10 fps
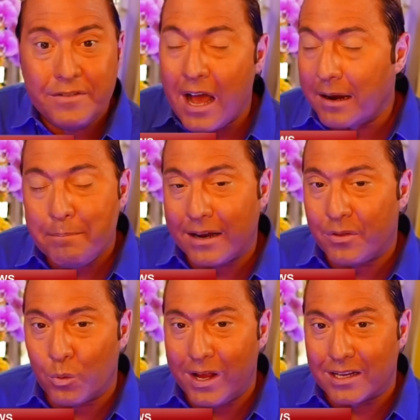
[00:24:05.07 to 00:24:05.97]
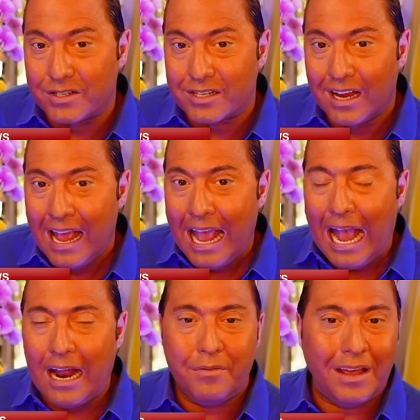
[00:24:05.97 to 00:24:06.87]
They've not embedded the risk.
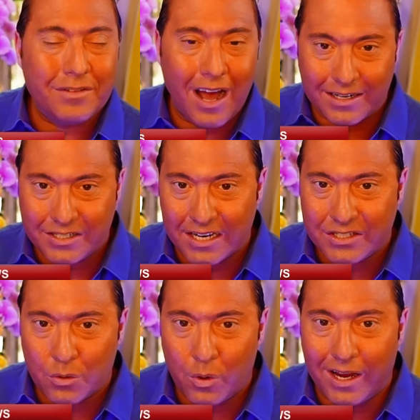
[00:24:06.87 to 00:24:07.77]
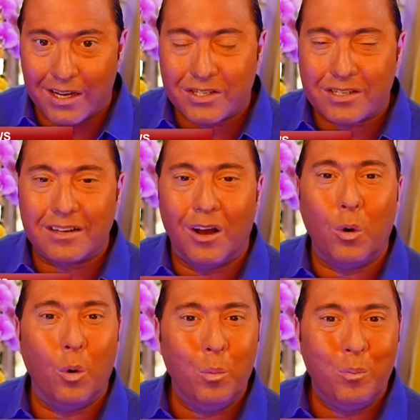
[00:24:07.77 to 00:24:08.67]
And if they've not assessed the risk,
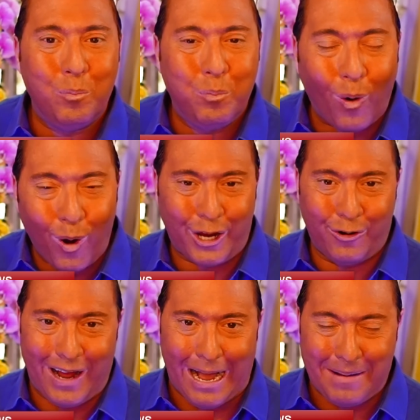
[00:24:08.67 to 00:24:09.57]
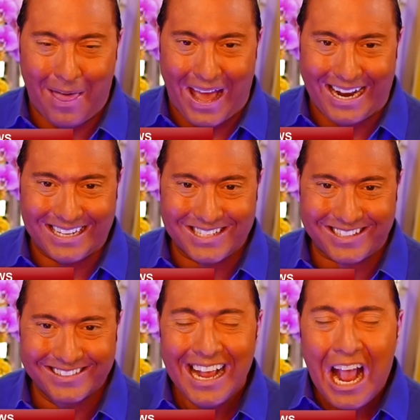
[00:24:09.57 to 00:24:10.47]
oh boy, you know how bad
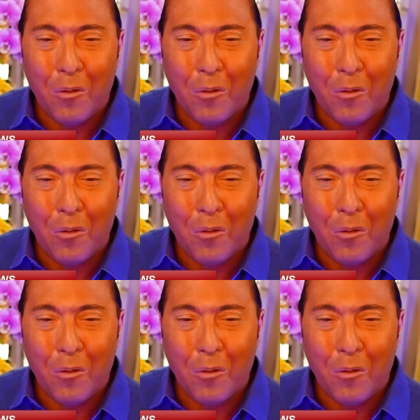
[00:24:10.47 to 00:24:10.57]
that is.